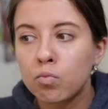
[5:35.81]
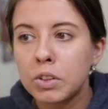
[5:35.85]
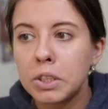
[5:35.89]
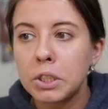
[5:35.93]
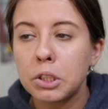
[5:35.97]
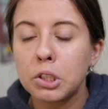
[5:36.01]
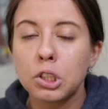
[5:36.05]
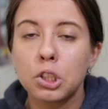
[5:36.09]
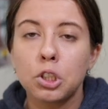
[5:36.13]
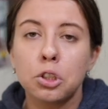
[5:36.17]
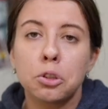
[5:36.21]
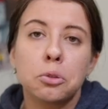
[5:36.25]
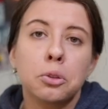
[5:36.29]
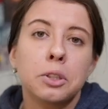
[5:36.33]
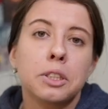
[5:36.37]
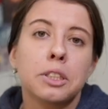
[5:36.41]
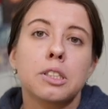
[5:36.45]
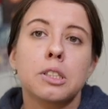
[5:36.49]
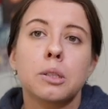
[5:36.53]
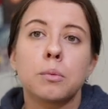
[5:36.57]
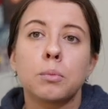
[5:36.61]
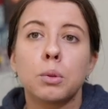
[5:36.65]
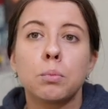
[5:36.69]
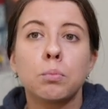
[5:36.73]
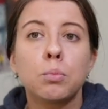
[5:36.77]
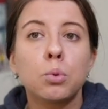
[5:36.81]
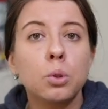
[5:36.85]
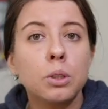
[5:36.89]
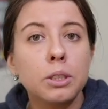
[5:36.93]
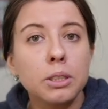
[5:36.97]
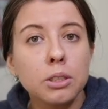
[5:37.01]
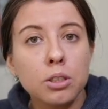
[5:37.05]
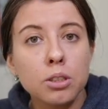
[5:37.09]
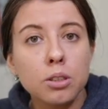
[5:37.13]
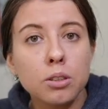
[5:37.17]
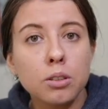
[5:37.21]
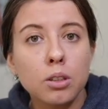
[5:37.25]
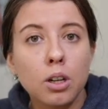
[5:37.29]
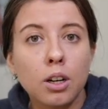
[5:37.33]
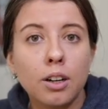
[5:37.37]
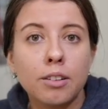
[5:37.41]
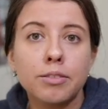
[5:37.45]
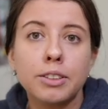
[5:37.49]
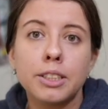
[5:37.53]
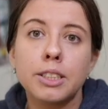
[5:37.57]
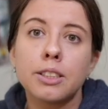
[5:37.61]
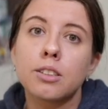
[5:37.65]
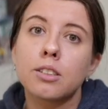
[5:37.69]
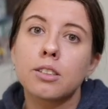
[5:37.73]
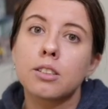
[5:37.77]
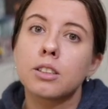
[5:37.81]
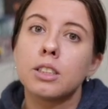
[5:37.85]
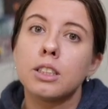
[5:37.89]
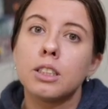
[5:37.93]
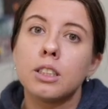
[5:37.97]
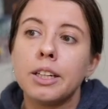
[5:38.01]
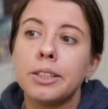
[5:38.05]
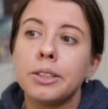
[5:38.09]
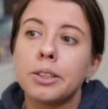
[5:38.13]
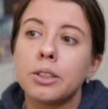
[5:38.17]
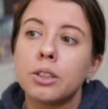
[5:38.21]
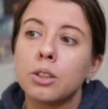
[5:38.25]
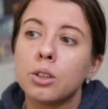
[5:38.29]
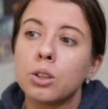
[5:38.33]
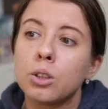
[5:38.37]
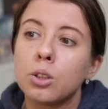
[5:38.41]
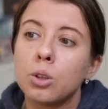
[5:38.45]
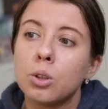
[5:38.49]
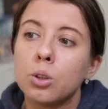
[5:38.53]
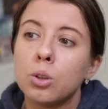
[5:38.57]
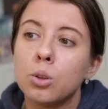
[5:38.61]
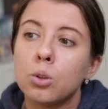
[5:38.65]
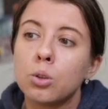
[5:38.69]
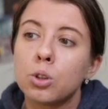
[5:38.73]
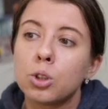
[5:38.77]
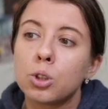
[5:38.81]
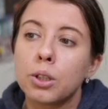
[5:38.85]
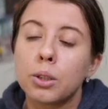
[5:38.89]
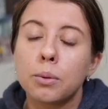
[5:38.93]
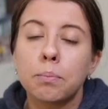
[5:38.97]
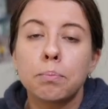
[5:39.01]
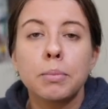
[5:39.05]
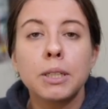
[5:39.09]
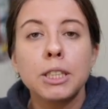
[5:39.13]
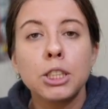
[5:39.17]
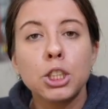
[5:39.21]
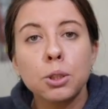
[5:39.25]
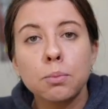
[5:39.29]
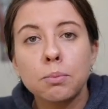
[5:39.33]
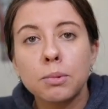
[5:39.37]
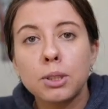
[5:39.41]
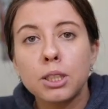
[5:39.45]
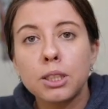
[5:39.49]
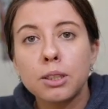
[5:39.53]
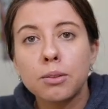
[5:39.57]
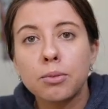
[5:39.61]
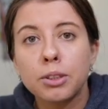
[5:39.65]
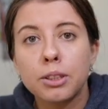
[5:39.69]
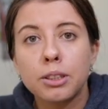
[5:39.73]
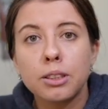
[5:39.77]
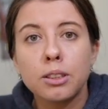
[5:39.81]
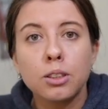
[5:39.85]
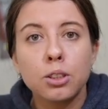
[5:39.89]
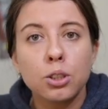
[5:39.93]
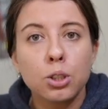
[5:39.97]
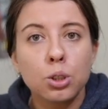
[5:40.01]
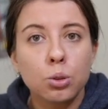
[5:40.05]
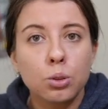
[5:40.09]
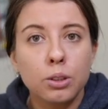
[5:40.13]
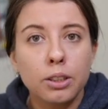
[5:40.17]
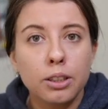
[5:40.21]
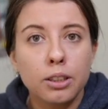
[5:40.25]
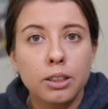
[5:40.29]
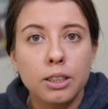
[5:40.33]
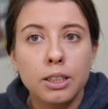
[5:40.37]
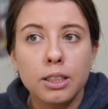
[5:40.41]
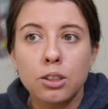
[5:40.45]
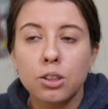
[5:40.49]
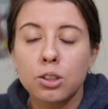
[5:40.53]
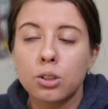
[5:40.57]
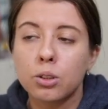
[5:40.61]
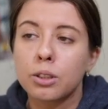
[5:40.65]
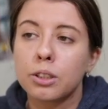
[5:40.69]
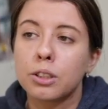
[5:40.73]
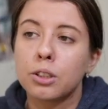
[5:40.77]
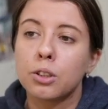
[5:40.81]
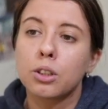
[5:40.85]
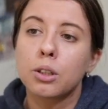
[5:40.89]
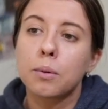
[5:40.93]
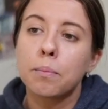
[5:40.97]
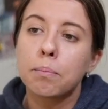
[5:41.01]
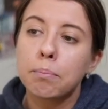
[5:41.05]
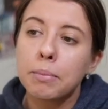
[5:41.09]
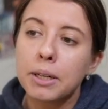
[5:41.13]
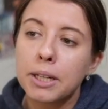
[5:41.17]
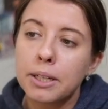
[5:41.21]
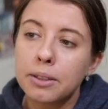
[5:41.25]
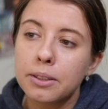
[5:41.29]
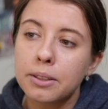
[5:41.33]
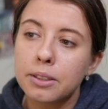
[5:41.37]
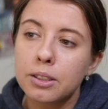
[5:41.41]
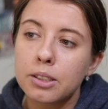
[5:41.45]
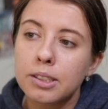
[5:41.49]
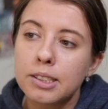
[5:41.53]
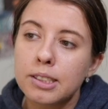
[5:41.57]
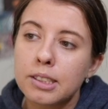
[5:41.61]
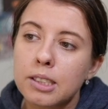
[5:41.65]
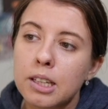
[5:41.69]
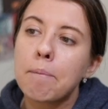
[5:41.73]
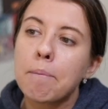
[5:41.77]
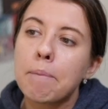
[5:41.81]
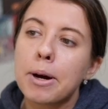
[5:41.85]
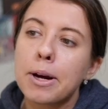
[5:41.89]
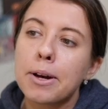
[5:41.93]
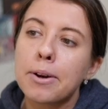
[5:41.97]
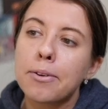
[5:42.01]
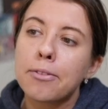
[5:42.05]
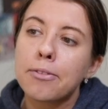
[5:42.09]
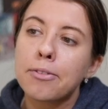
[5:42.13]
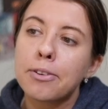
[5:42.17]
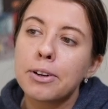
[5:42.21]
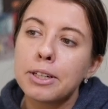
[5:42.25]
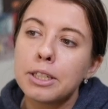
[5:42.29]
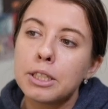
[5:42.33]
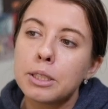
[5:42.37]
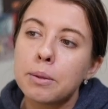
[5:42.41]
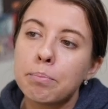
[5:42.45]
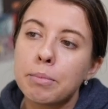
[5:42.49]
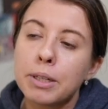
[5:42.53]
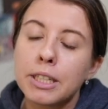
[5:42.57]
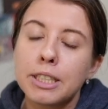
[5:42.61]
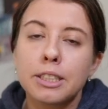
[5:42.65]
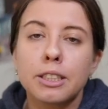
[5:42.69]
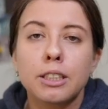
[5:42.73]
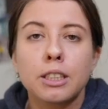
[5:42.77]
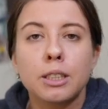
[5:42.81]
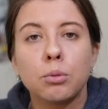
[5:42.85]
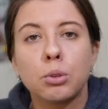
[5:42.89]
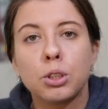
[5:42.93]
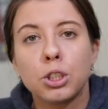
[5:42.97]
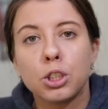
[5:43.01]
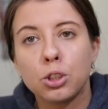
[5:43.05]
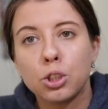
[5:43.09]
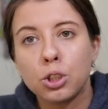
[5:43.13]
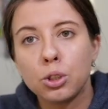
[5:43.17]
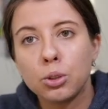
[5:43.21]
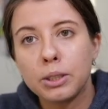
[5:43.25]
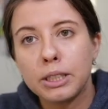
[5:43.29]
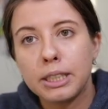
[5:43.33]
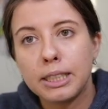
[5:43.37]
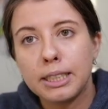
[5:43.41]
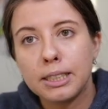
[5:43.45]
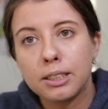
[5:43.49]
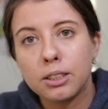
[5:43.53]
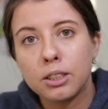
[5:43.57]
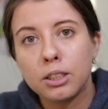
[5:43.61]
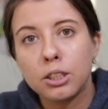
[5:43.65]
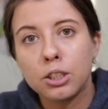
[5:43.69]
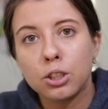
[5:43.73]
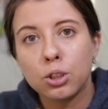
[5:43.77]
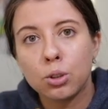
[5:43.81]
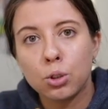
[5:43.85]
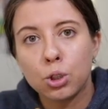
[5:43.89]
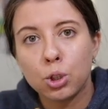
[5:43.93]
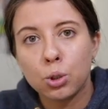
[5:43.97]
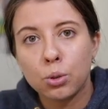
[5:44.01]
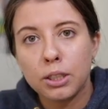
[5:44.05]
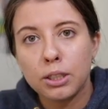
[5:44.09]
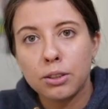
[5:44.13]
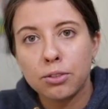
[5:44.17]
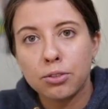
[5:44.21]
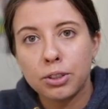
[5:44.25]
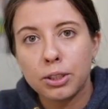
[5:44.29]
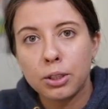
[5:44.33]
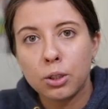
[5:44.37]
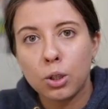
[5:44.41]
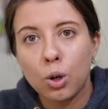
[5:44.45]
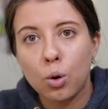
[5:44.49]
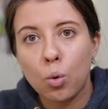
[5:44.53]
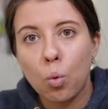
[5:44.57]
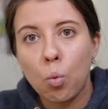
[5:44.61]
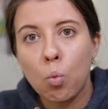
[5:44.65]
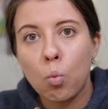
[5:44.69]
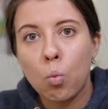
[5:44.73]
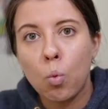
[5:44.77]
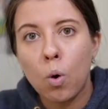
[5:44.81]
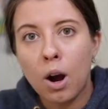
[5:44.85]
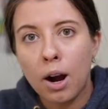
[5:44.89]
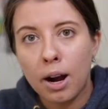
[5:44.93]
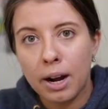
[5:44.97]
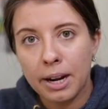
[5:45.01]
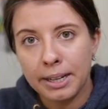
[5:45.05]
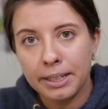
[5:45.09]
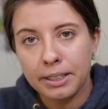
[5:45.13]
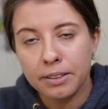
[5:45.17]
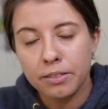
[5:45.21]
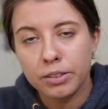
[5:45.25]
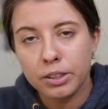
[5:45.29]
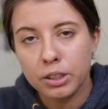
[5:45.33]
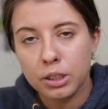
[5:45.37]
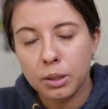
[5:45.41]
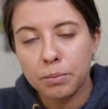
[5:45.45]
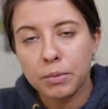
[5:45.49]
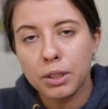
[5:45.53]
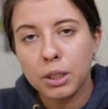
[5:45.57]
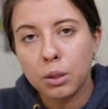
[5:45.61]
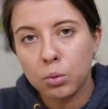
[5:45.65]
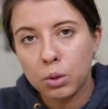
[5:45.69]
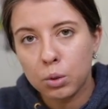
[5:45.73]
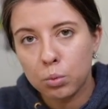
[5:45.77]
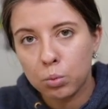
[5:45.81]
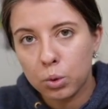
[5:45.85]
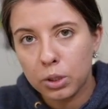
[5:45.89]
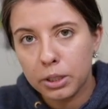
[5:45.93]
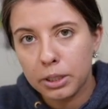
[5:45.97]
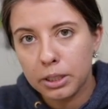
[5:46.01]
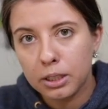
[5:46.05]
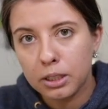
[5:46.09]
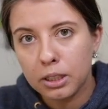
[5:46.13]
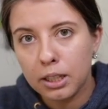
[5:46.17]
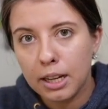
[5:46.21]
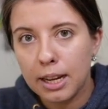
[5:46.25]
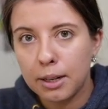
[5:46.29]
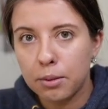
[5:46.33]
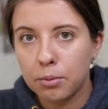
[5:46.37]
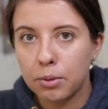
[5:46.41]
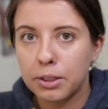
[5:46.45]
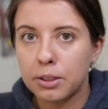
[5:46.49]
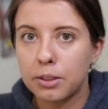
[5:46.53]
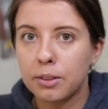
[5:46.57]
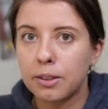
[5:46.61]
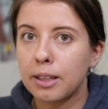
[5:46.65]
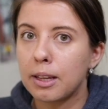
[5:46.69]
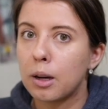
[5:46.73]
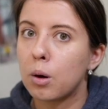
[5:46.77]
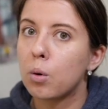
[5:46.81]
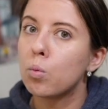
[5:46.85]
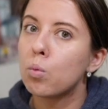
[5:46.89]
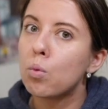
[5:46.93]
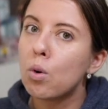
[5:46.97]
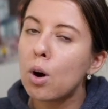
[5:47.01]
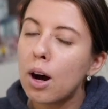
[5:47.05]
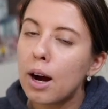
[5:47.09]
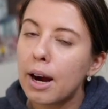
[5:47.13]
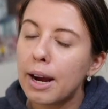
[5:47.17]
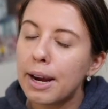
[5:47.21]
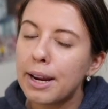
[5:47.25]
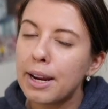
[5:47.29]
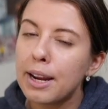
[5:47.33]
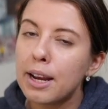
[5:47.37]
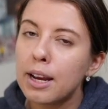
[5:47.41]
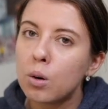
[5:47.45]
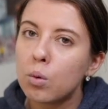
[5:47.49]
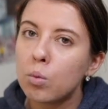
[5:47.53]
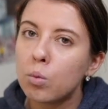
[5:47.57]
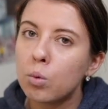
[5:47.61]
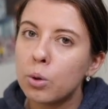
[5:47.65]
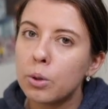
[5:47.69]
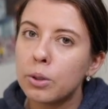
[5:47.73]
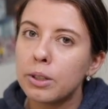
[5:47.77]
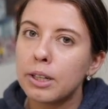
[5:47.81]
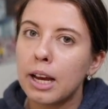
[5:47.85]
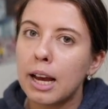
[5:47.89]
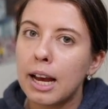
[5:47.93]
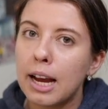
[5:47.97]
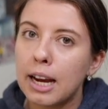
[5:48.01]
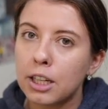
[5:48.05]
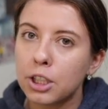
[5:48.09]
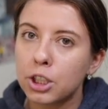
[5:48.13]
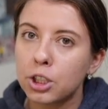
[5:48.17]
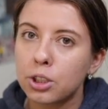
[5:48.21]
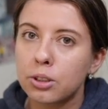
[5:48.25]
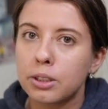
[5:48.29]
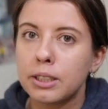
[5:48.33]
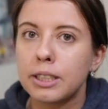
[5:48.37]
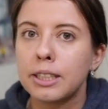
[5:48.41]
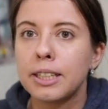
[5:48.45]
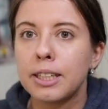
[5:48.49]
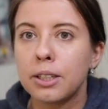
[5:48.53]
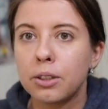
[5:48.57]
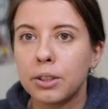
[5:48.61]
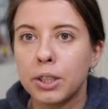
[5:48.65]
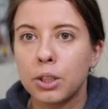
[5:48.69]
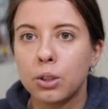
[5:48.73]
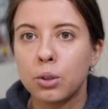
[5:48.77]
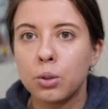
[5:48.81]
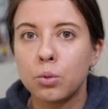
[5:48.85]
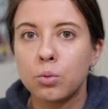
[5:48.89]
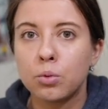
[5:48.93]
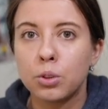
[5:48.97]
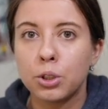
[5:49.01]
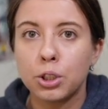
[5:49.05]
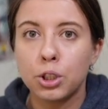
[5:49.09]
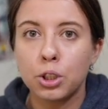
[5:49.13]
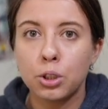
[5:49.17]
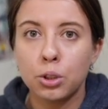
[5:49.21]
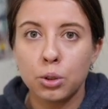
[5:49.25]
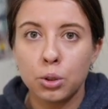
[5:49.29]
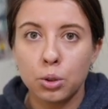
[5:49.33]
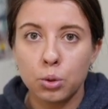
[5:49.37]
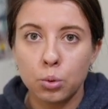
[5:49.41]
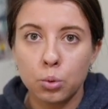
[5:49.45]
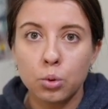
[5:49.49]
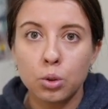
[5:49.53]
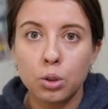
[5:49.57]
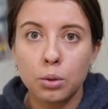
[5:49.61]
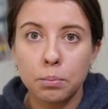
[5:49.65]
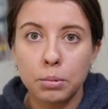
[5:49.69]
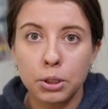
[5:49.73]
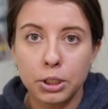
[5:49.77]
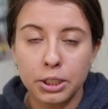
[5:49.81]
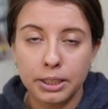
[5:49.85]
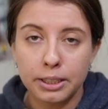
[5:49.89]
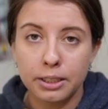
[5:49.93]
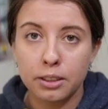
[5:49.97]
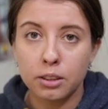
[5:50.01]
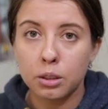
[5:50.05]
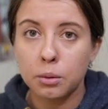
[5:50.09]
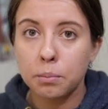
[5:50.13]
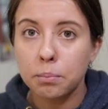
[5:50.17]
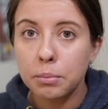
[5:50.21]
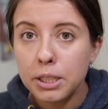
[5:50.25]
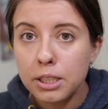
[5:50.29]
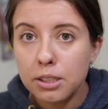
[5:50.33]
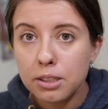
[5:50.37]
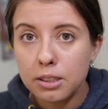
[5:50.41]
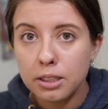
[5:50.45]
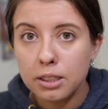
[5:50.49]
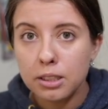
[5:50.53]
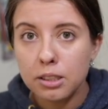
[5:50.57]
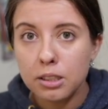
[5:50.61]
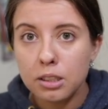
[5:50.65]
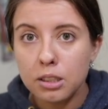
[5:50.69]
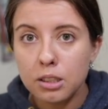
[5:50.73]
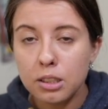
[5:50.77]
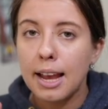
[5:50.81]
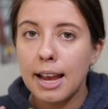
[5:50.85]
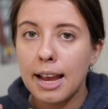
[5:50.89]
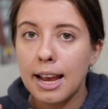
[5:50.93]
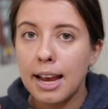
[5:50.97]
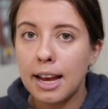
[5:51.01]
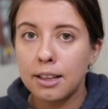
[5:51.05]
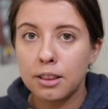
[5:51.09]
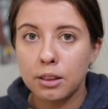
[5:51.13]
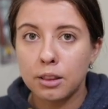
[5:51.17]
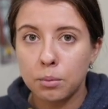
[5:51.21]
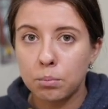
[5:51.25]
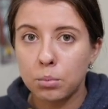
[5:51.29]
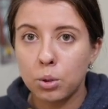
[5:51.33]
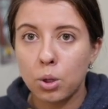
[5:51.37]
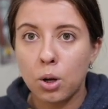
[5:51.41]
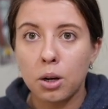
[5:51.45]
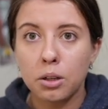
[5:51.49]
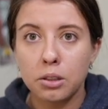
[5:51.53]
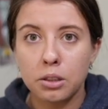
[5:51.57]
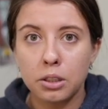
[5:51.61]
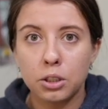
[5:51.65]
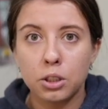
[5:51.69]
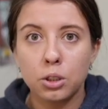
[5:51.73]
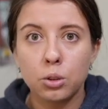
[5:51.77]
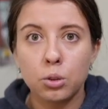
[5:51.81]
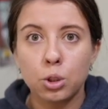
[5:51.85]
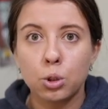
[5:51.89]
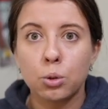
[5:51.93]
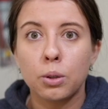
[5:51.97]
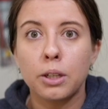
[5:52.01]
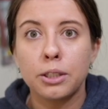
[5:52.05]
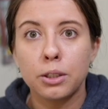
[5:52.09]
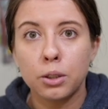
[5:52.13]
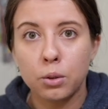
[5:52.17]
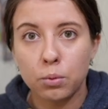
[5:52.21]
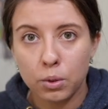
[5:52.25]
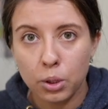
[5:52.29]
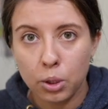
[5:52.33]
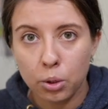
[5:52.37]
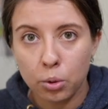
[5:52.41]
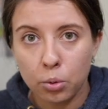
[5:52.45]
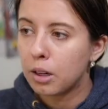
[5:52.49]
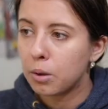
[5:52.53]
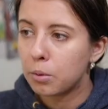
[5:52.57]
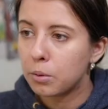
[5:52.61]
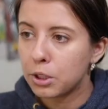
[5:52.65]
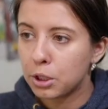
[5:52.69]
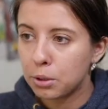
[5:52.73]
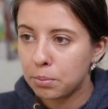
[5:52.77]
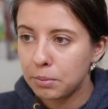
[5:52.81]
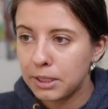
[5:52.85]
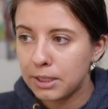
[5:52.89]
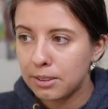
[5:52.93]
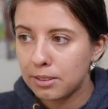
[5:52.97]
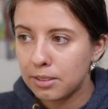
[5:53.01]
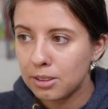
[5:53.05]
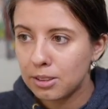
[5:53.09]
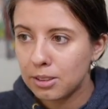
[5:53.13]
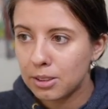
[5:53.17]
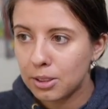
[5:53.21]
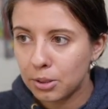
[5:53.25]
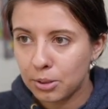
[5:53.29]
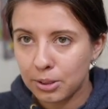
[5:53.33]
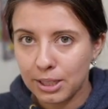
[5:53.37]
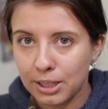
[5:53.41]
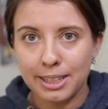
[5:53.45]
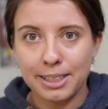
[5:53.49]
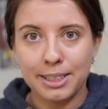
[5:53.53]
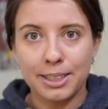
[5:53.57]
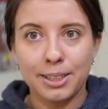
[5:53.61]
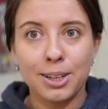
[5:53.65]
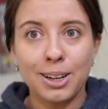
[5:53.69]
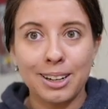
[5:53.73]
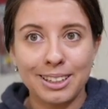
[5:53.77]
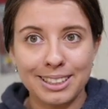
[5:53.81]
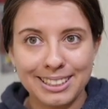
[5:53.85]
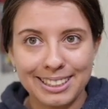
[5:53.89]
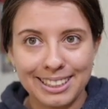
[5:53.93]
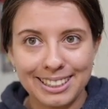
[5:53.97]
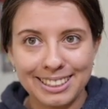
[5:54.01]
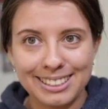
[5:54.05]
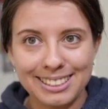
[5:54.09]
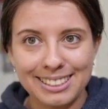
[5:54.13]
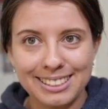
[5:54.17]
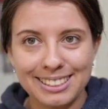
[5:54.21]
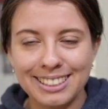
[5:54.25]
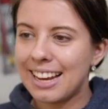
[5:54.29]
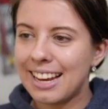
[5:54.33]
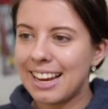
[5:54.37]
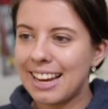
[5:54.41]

You can go look at some reports, obviously. You can go try to benchmark with industry things, look at your competitors. But fundamentally, what you're doing here is you're trying to figure out why something would work and whether that why would actually carry over to your particular business and the blog that you're trying to grow, which means you're adding context.